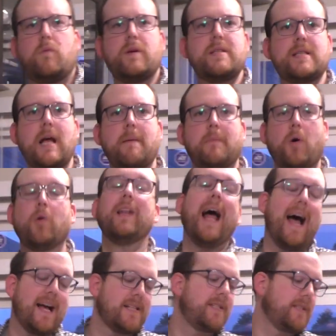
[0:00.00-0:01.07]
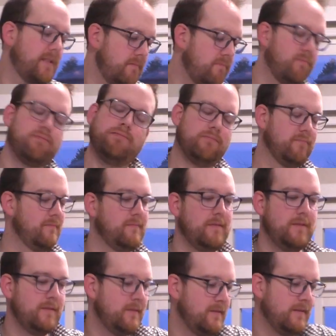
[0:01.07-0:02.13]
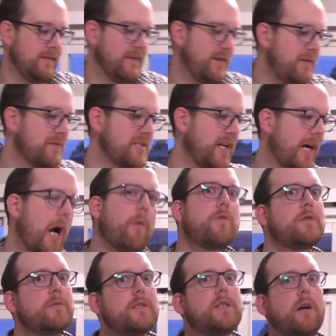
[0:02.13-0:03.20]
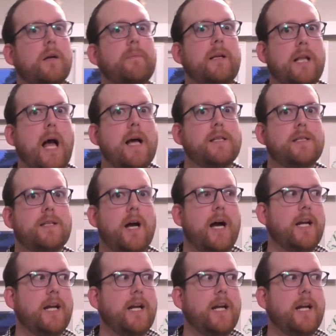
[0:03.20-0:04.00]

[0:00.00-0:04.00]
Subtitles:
What is that? Oh, last. So he was like, I was always dark meat last.